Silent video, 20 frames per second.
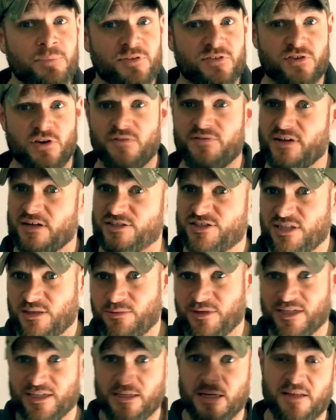So if there's
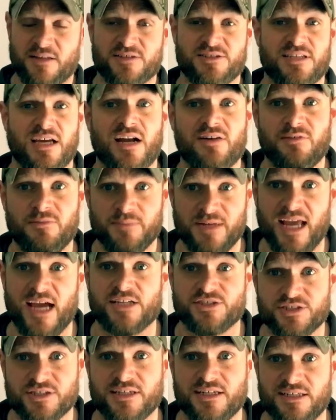someone on either side of them,
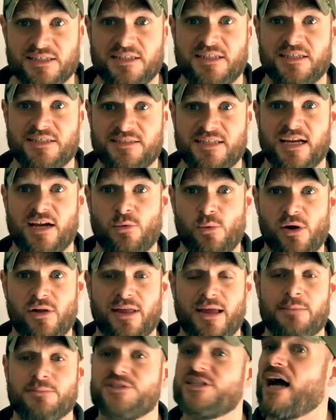yes, you're gonna need to take a
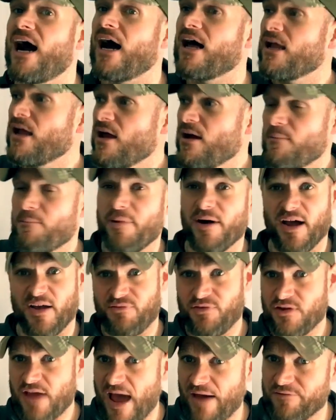well-aimed shot. But
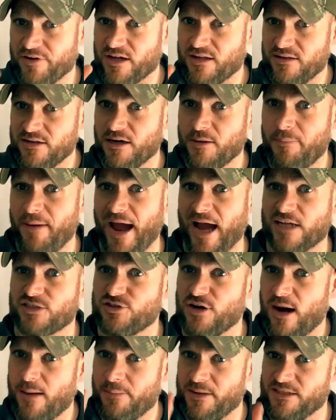if you have a clear
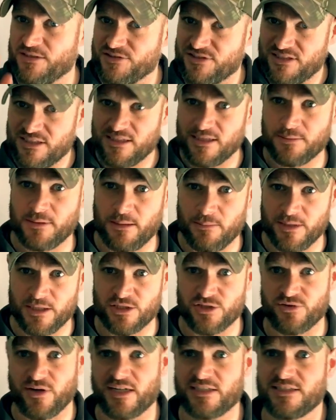backdrop and you see them
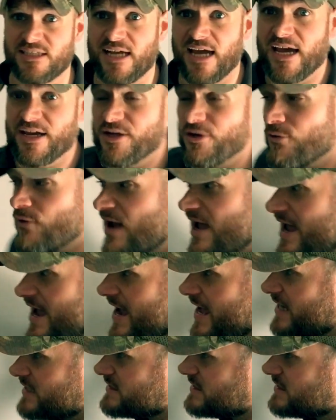coming directly at you, it